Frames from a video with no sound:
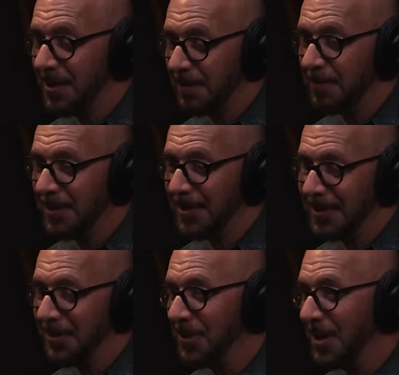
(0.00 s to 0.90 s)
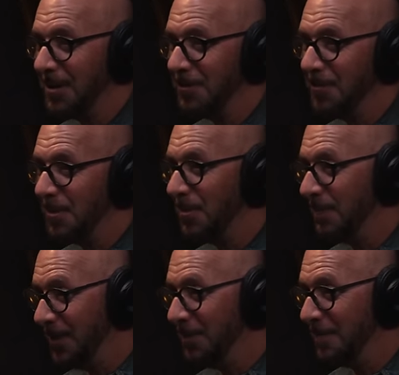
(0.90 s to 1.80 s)
government and learned how to remote
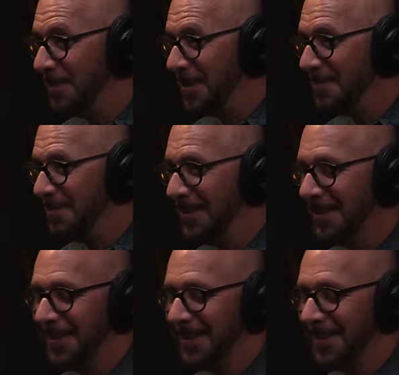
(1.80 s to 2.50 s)
view from them.